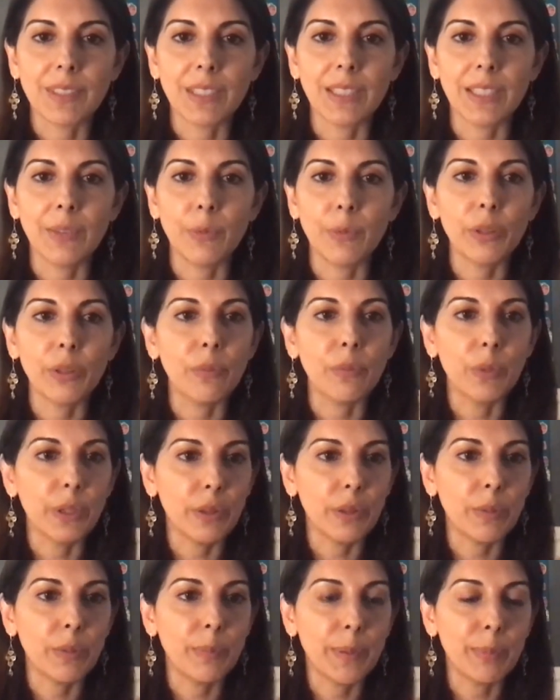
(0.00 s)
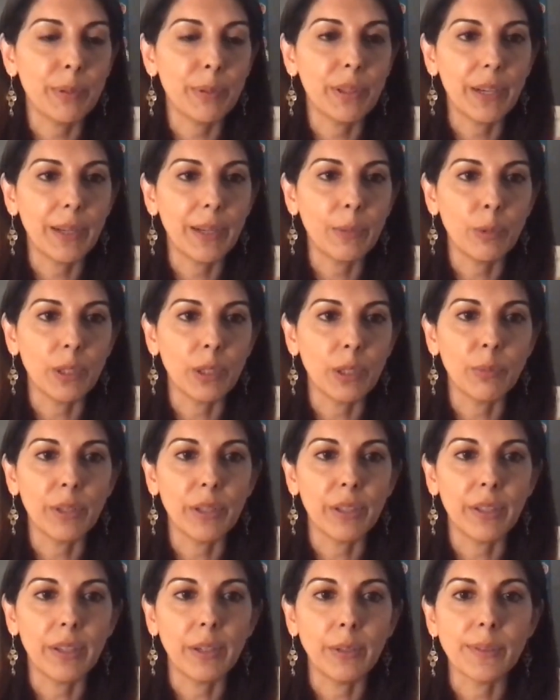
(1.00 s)
with people that I work with,
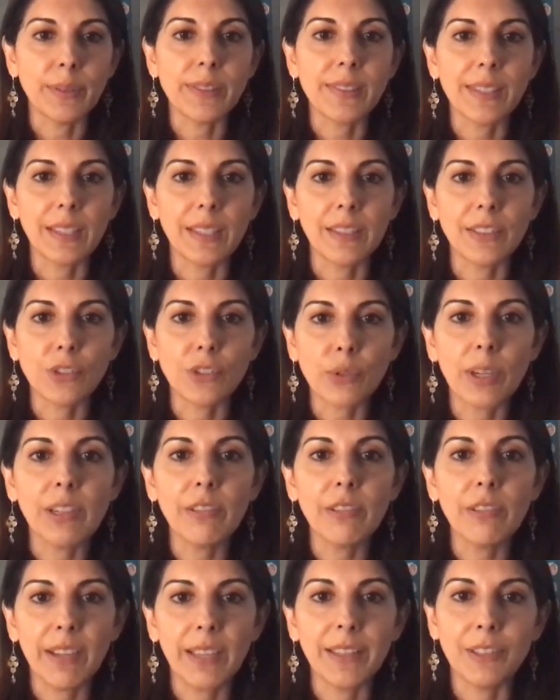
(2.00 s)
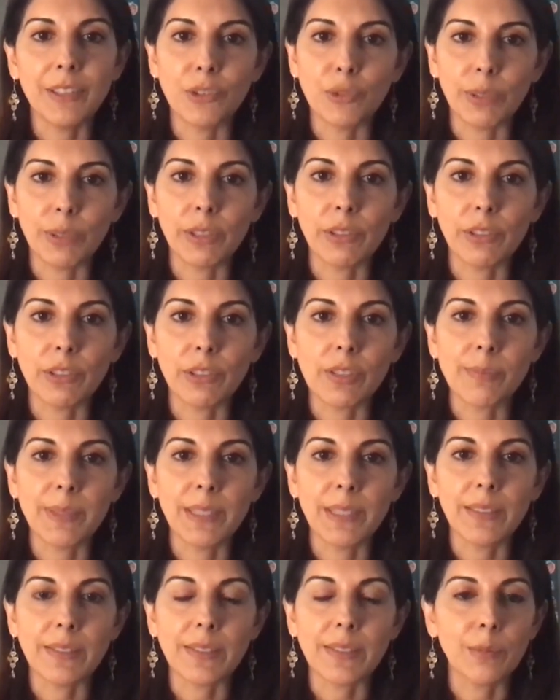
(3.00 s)
I always say, let's try to find the triggers,
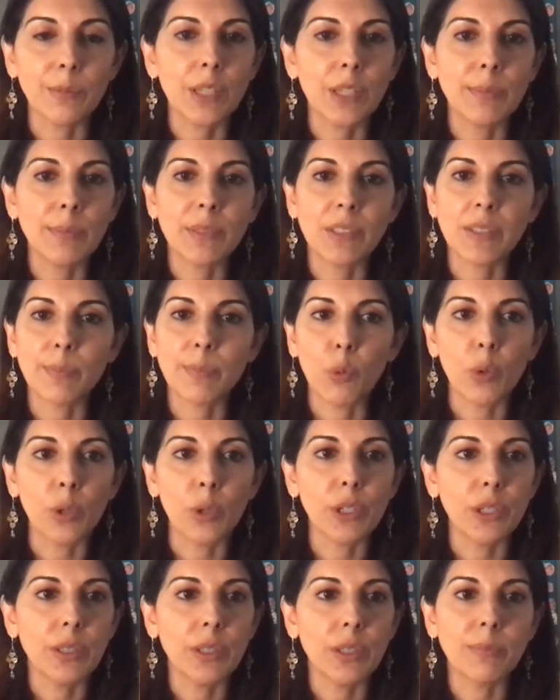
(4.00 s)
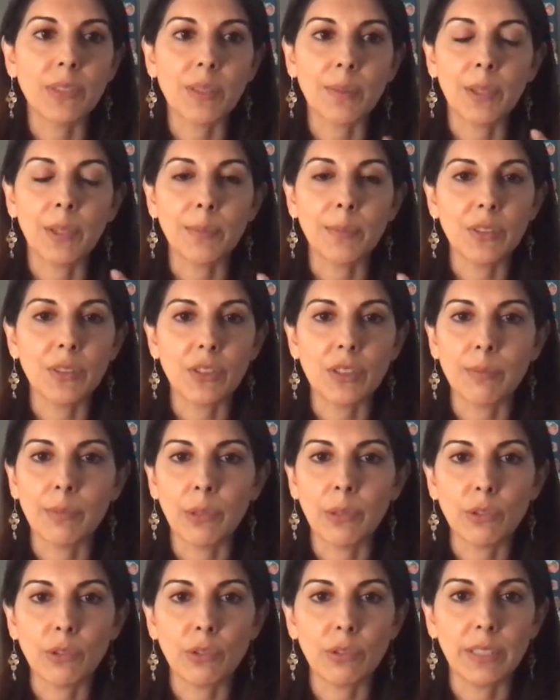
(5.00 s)
because sometimes it's boredom, sometimes it's
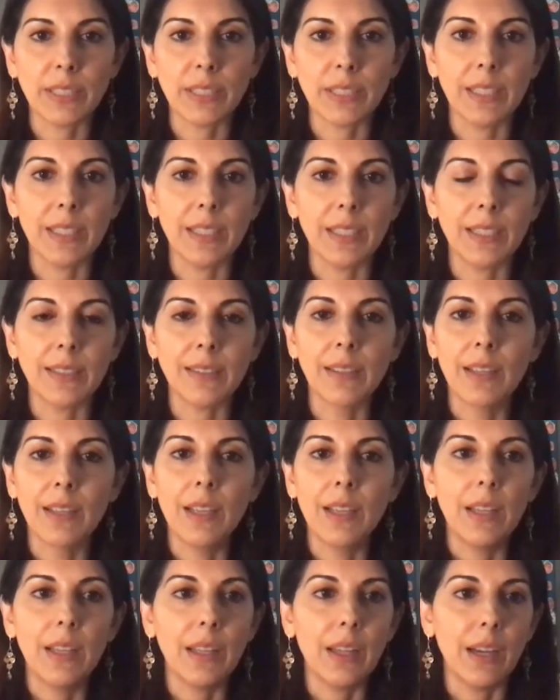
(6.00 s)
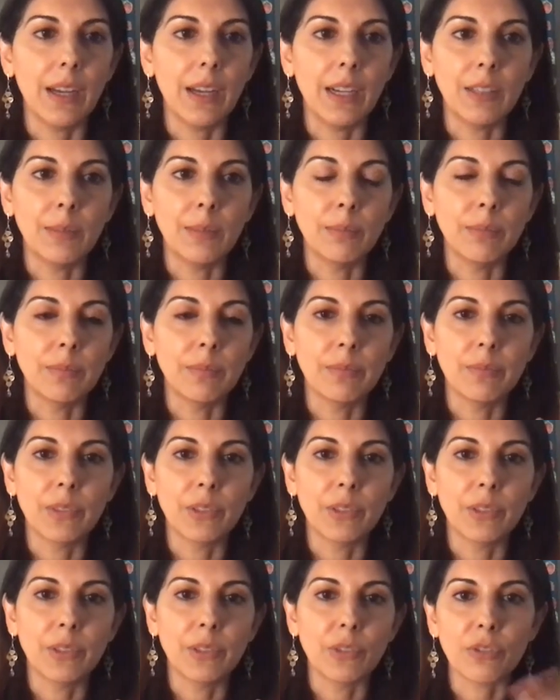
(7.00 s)
emotional eating.
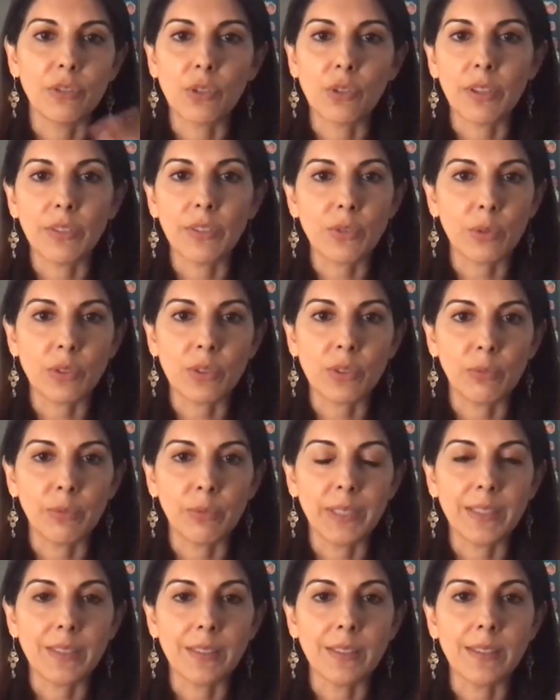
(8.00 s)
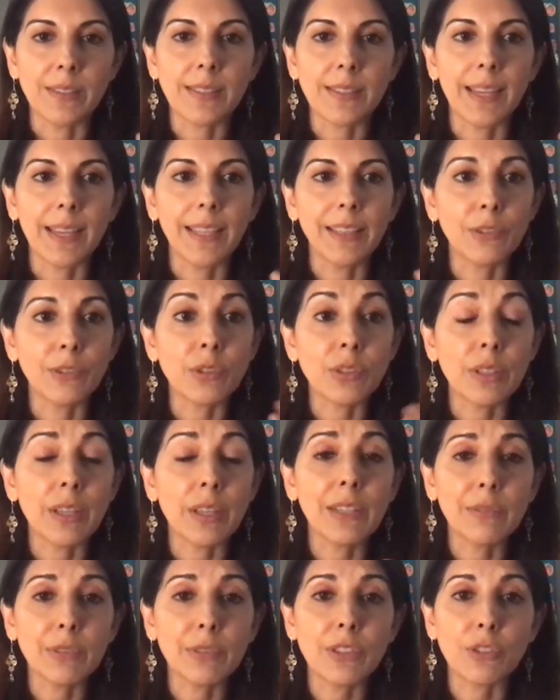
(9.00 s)
There's all sorts of reasons, and there's a
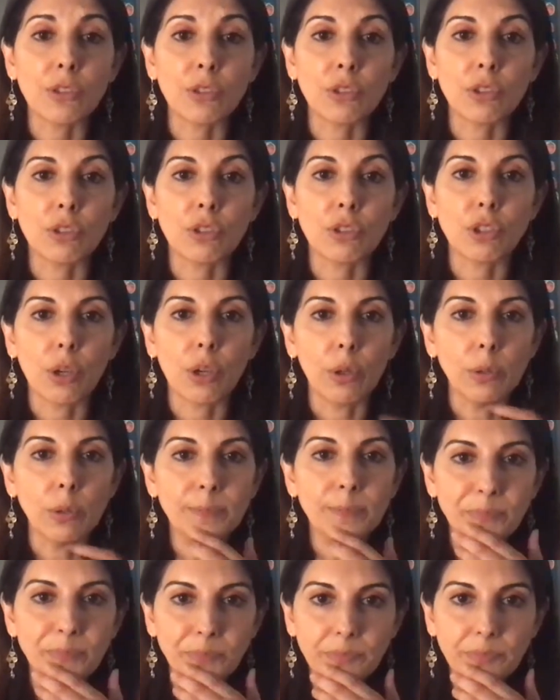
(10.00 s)
lot of research to show